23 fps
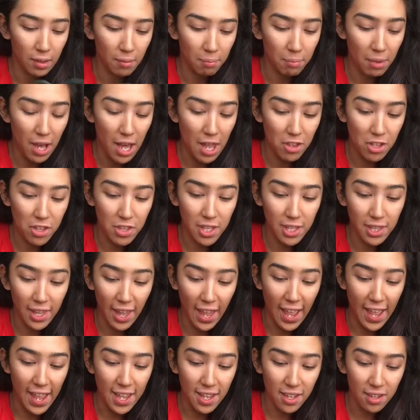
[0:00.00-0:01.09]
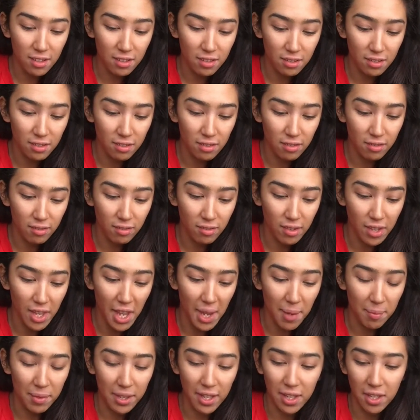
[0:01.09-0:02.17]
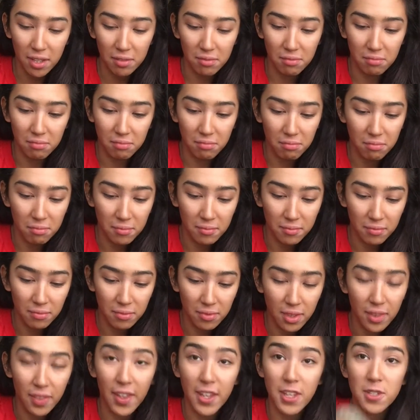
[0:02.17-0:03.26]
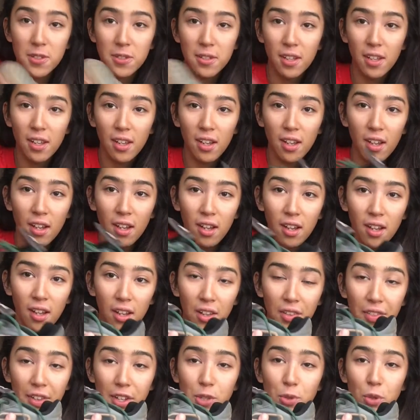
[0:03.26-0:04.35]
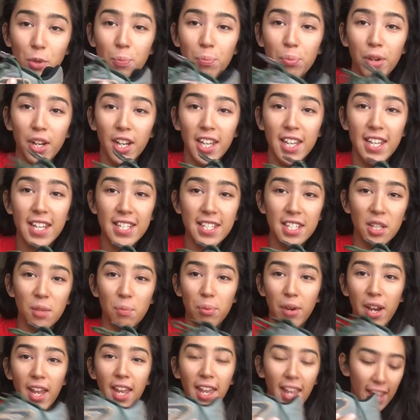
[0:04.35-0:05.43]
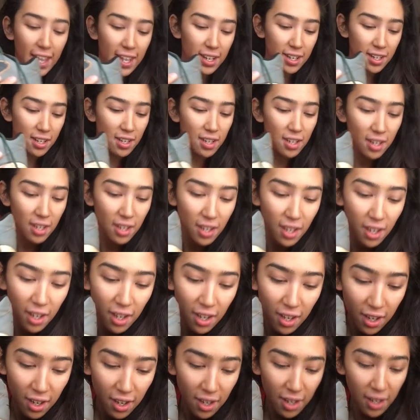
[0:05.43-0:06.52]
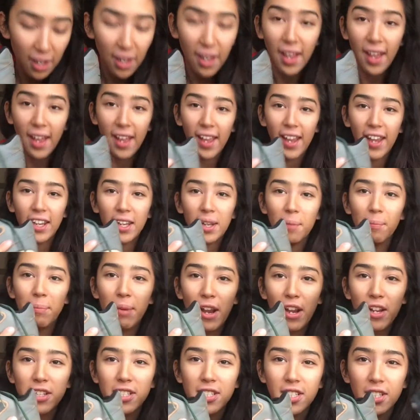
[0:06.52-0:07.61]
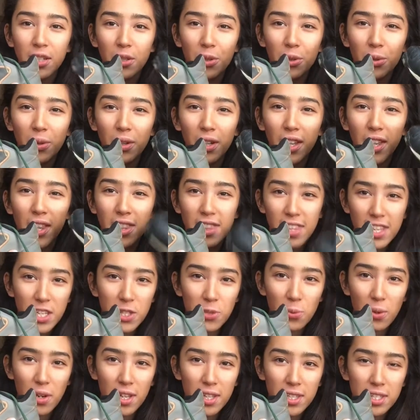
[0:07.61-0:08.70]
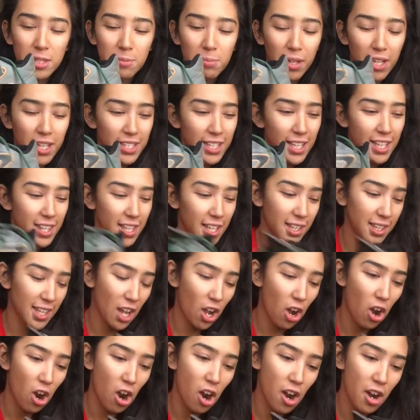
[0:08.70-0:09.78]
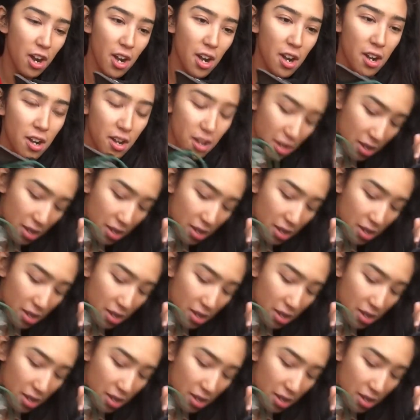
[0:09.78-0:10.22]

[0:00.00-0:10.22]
But other than that, I mean, these were pretty easy to break in compared to these ones, because I think they are,